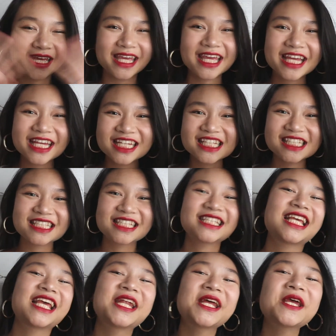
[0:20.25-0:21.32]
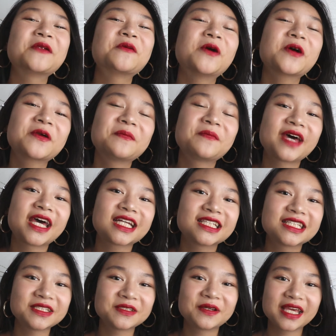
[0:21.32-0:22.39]
Hey guys, it's Anna and welcome
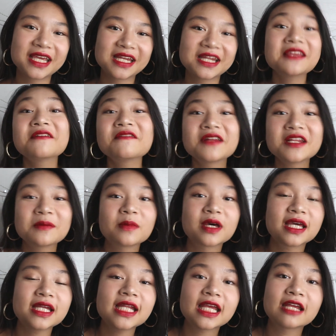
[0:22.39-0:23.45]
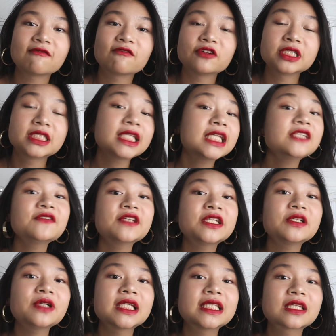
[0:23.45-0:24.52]
back to another video of mine, and for today's
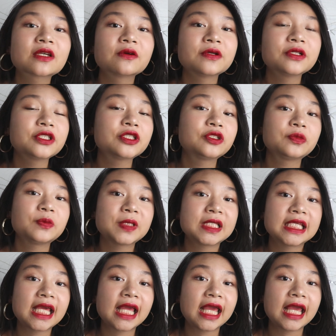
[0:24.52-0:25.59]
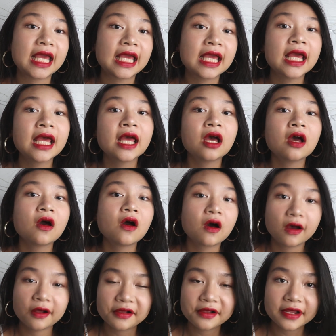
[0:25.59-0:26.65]
video it's going to be a
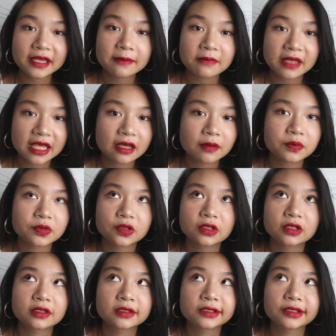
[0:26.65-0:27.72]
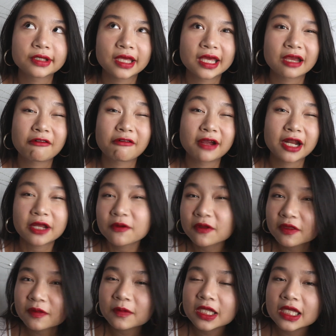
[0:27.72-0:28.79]
holiday makeup look get ready
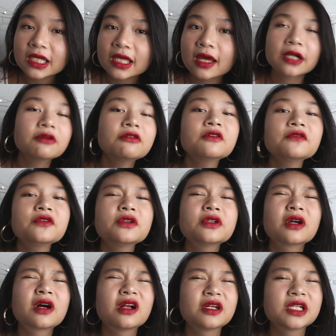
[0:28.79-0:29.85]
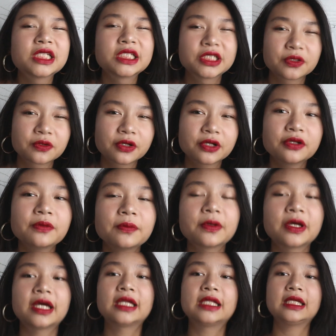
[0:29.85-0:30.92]
with me. I don't know if you could call it a tutorial,
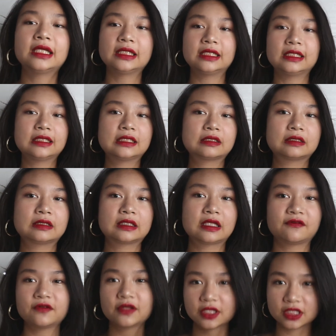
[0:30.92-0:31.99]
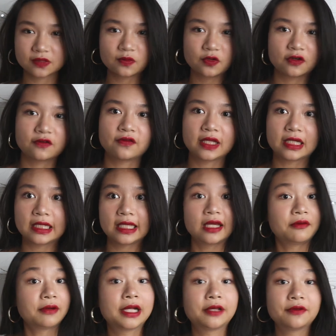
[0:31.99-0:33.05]
but it is, I feel like it's more of like a
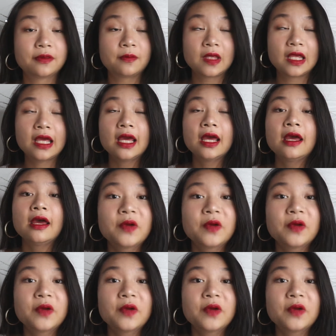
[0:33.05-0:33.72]
get ready with me.